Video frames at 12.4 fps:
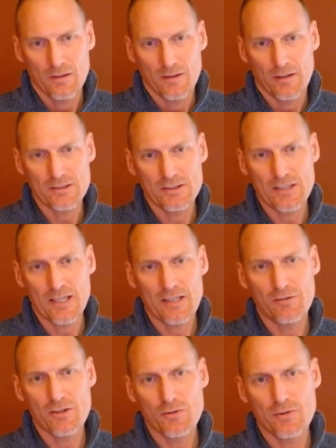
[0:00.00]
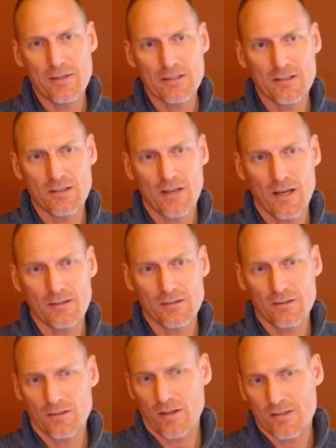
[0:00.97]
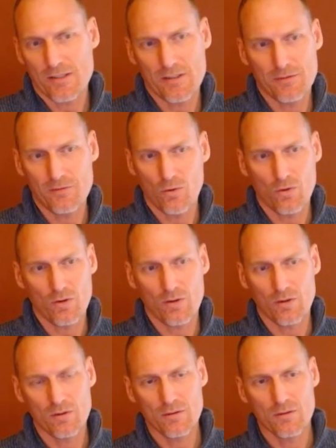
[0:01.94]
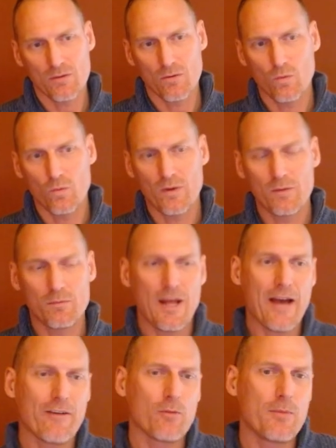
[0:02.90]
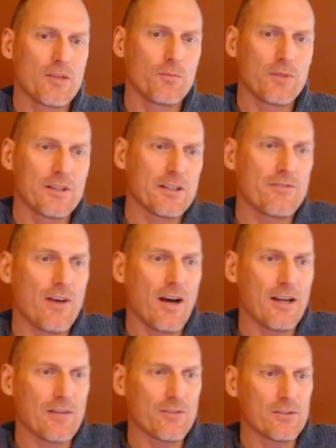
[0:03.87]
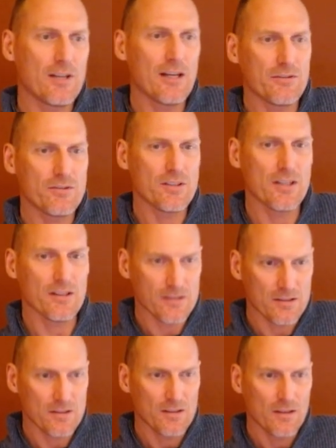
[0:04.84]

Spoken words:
instead of retreating the knight to like d4, when black would be completely fine after knight f6.